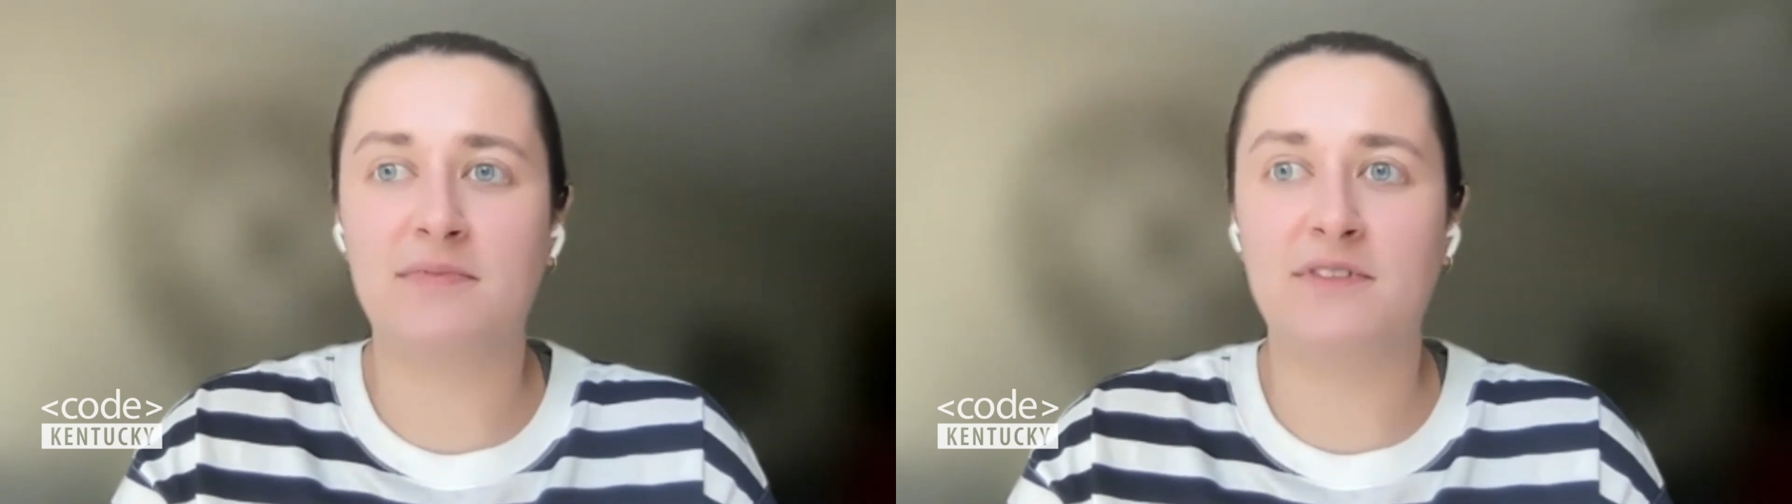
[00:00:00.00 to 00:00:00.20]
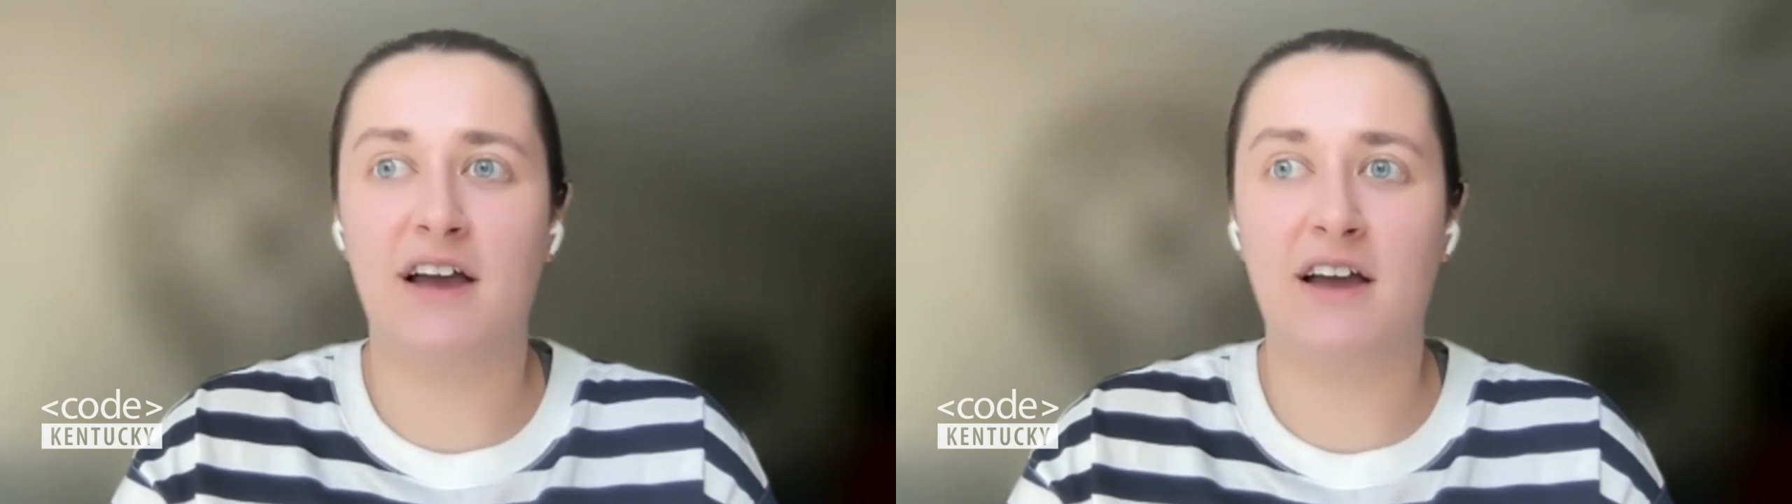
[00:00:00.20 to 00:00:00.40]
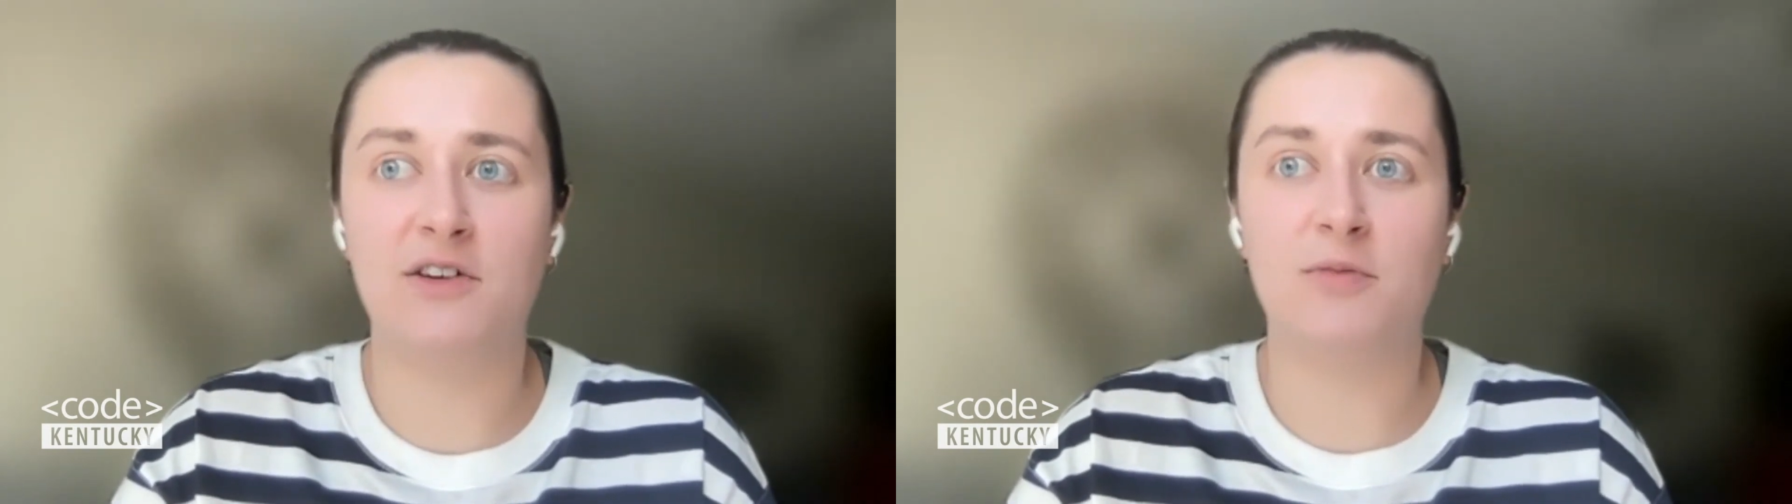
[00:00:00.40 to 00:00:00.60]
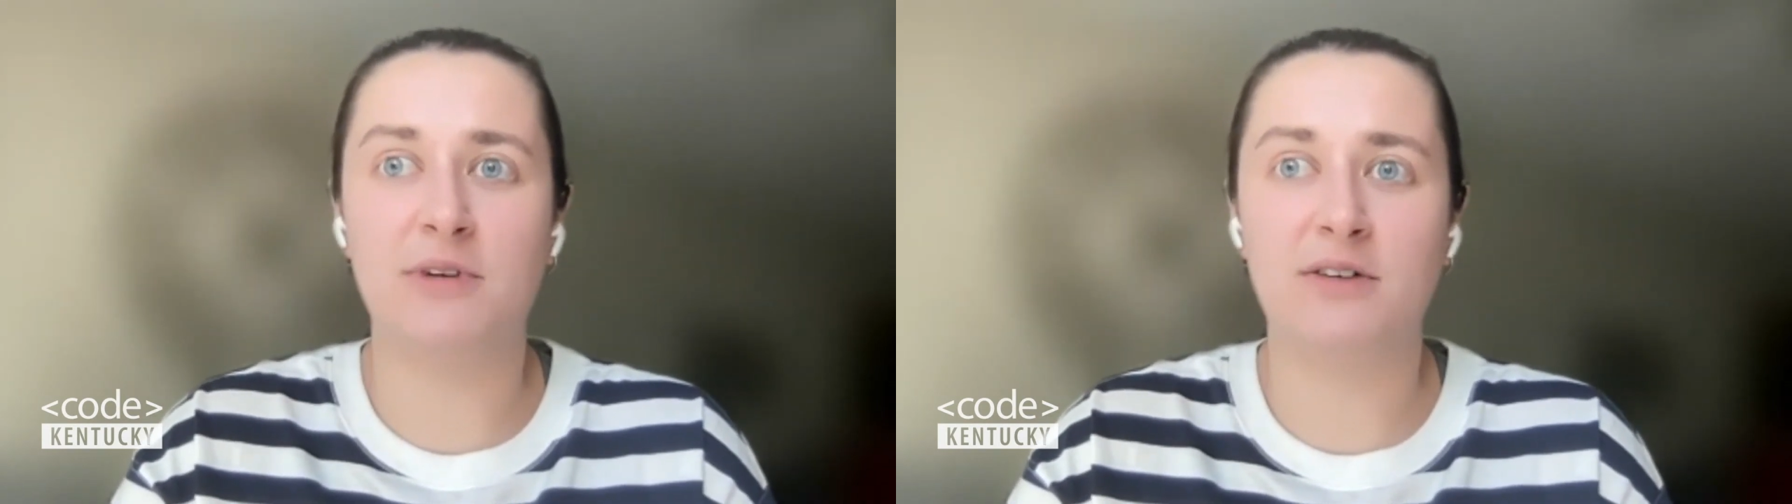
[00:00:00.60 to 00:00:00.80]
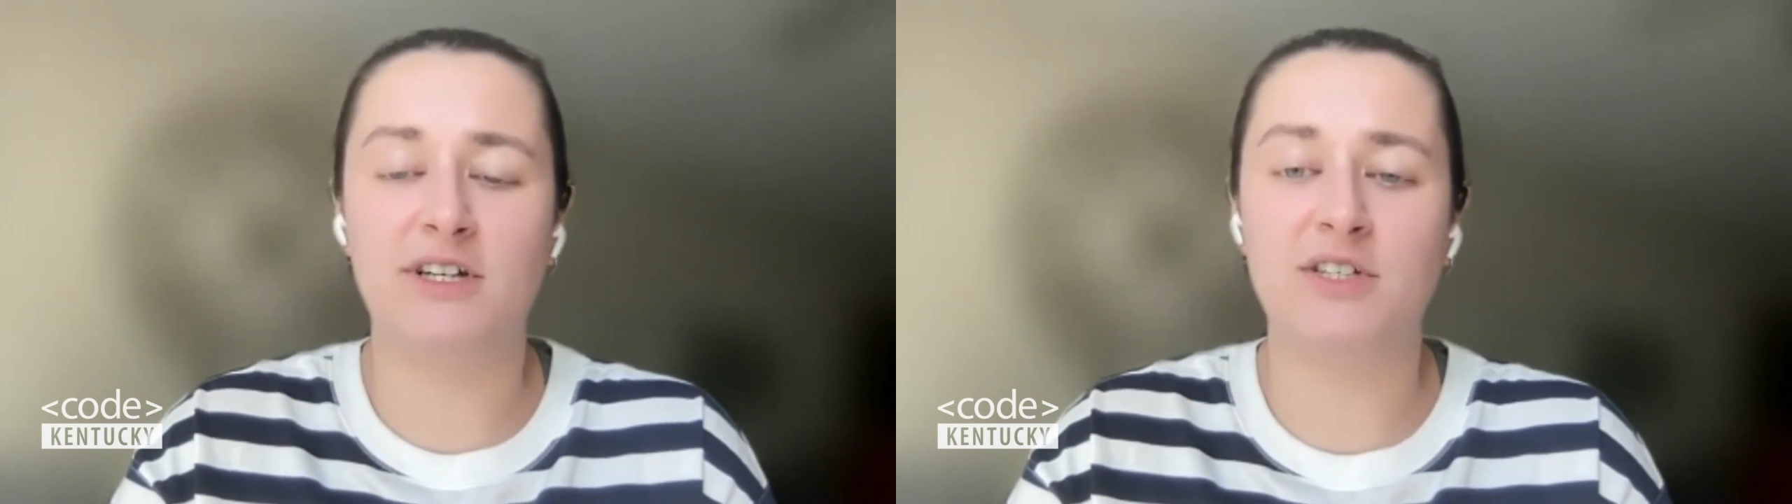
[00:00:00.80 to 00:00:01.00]
either
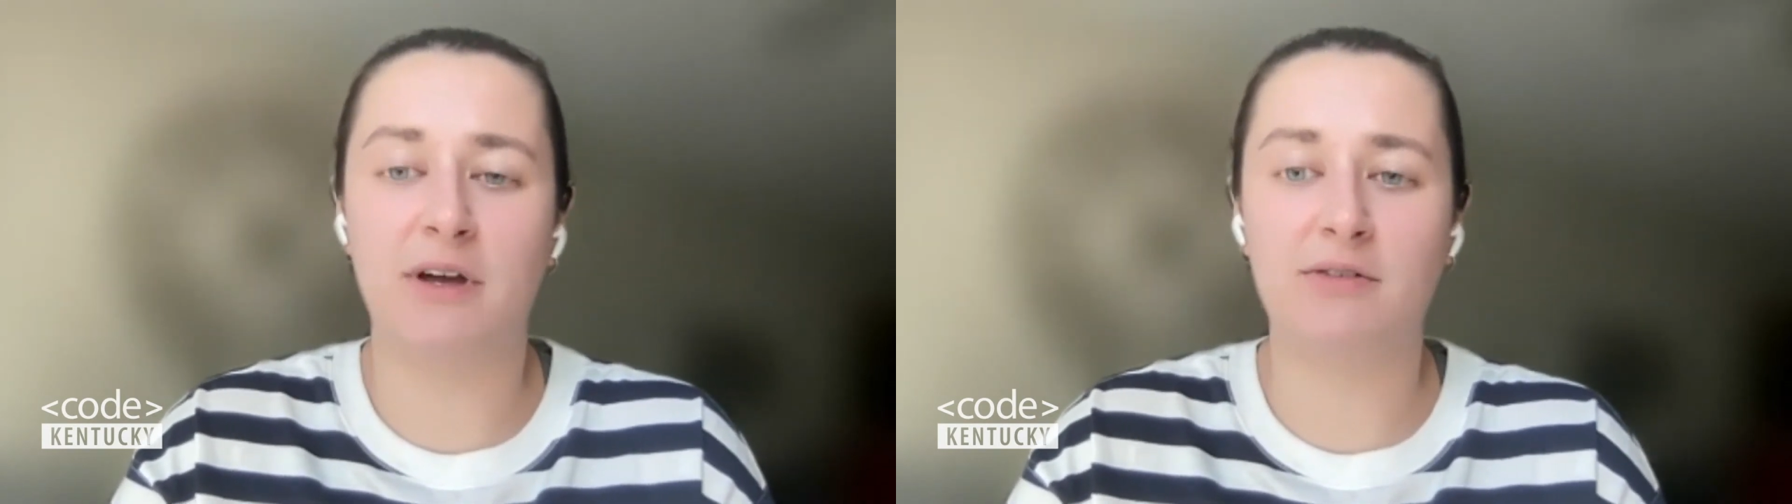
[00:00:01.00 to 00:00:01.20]
being reached by